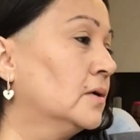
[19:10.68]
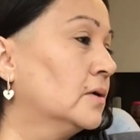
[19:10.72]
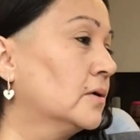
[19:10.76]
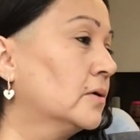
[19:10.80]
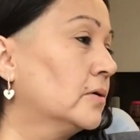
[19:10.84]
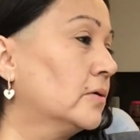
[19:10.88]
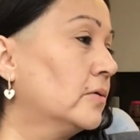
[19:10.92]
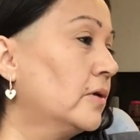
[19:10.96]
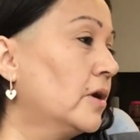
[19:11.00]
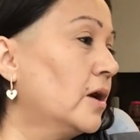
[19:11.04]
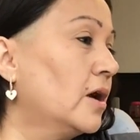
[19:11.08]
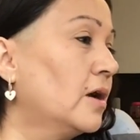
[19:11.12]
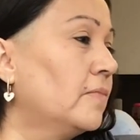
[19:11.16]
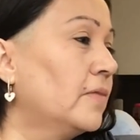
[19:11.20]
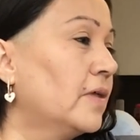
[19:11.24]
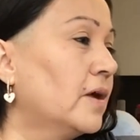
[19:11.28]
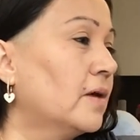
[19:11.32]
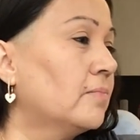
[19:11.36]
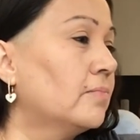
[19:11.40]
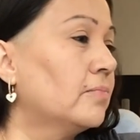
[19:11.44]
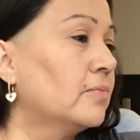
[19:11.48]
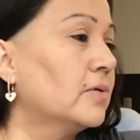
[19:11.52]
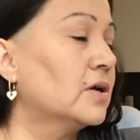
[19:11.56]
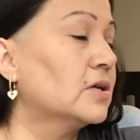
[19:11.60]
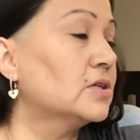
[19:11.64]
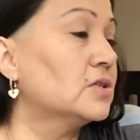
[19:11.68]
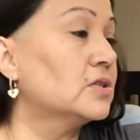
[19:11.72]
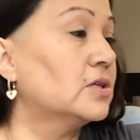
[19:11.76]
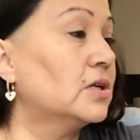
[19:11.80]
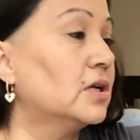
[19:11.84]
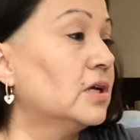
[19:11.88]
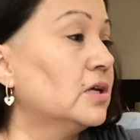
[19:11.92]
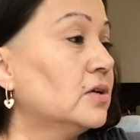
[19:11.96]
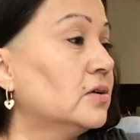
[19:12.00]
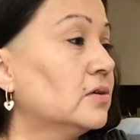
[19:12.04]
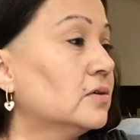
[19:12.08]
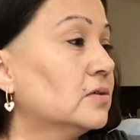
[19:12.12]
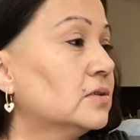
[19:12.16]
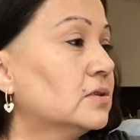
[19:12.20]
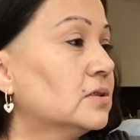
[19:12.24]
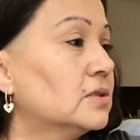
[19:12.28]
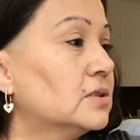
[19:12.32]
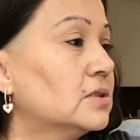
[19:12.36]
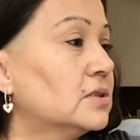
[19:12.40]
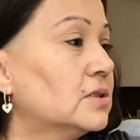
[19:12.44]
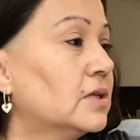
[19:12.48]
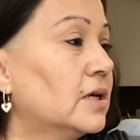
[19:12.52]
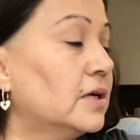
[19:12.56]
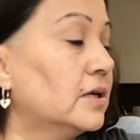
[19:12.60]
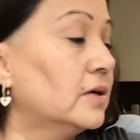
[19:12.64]
grab that brush that I used to
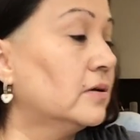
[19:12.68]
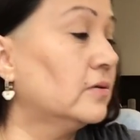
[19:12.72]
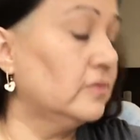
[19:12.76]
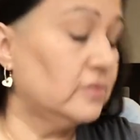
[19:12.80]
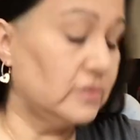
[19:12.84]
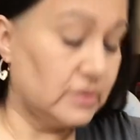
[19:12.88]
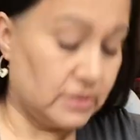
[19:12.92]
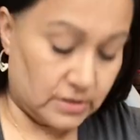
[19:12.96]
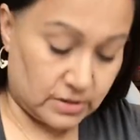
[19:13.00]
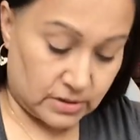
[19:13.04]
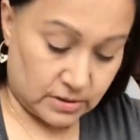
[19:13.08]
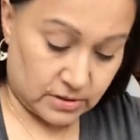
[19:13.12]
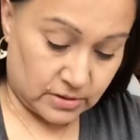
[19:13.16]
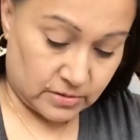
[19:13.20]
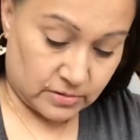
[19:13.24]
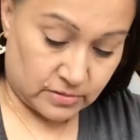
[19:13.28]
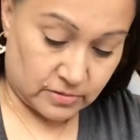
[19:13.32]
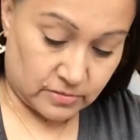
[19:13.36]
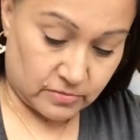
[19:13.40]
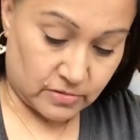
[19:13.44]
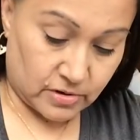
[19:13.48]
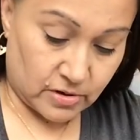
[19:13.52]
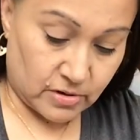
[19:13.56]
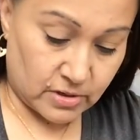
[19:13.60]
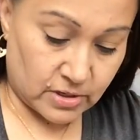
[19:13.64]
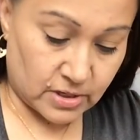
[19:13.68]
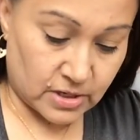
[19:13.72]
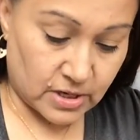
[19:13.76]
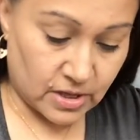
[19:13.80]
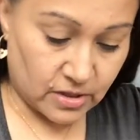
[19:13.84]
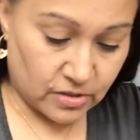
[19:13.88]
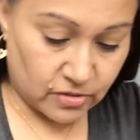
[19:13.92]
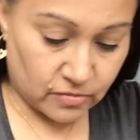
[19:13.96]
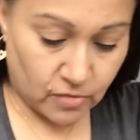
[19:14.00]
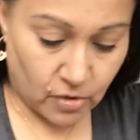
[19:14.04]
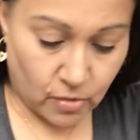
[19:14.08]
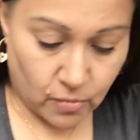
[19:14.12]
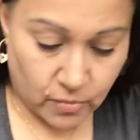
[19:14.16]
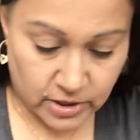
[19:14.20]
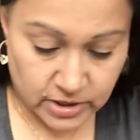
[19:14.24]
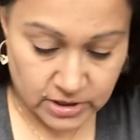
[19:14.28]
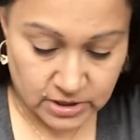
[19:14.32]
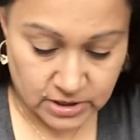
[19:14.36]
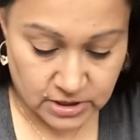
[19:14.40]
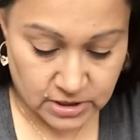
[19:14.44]
set it with. Where did I throw it?